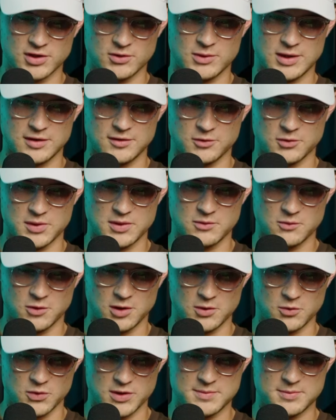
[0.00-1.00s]
well. The
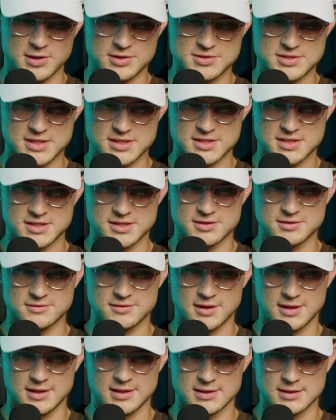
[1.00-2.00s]
one we posted too
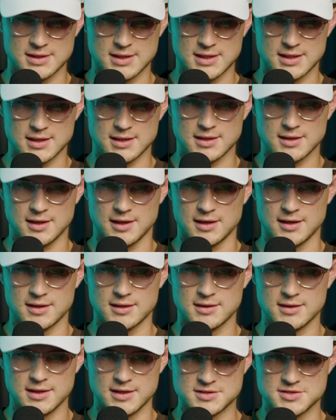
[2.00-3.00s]
on
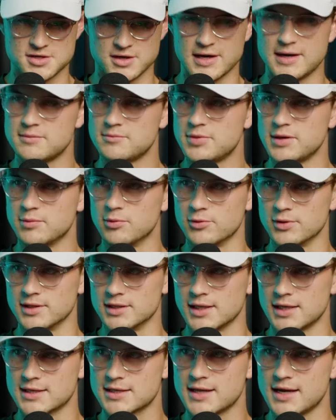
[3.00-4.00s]
Instagram. People really
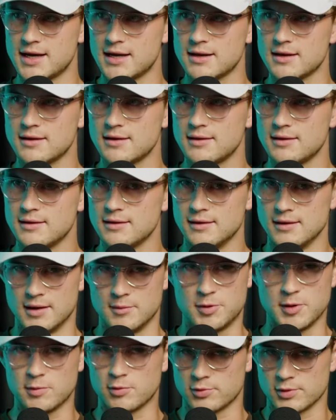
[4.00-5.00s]
liked that,
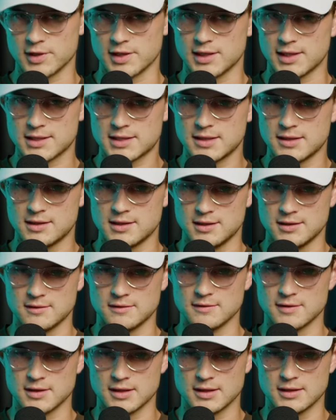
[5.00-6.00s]
and people really liked it
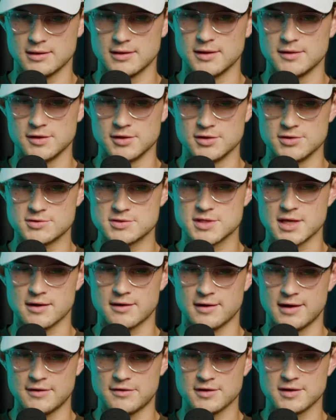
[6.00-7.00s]
in the
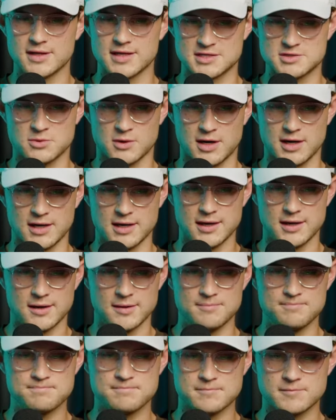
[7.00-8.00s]
newsletter. I think that's why
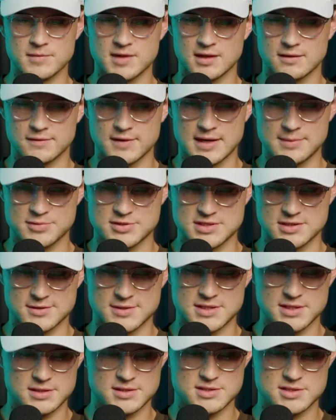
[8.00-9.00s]
the episode
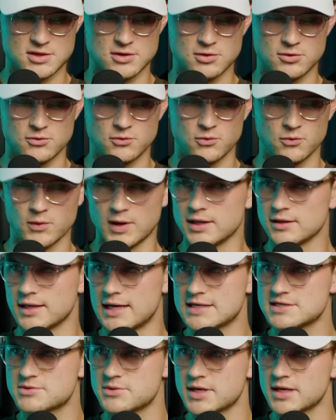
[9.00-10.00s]
did so well
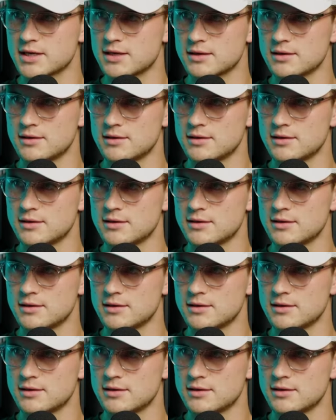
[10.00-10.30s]
last week.